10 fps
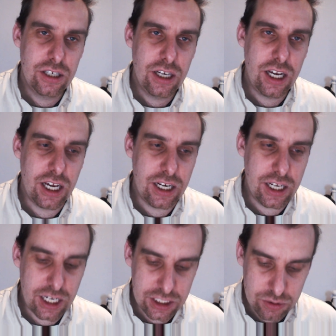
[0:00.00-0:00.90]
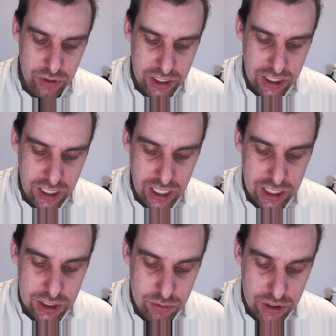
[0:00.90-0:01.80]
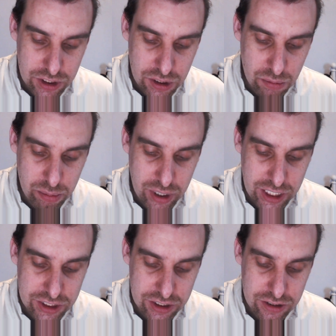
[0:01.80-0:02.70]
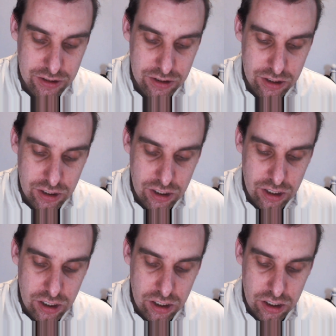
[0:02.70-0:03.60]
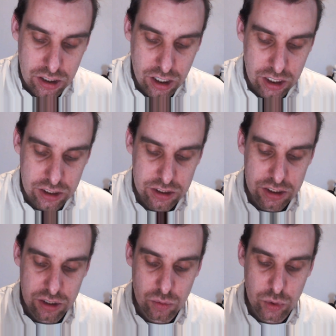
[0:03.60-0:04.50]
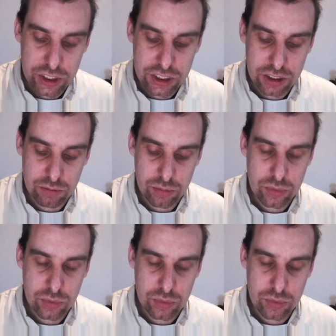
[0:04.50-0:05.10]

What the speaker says: and as we act with compassion, guidance and wisdom,